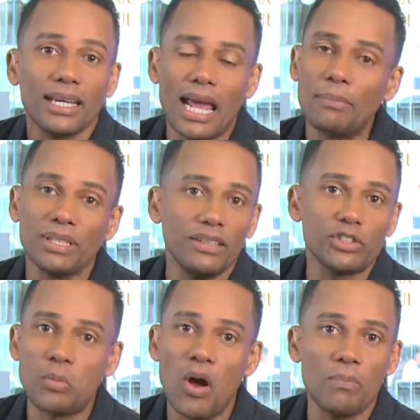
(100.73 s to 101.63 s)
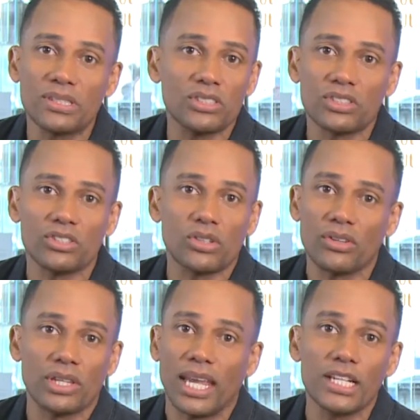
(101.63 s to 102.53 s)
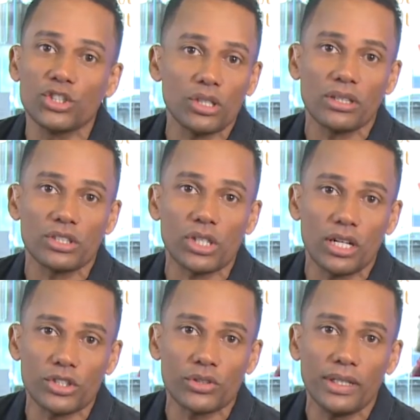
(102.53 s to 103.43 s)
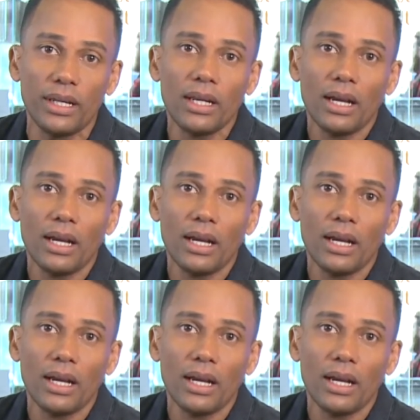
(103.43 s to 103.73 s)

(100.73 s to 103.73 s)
And I believe small businesses are the engine of this country.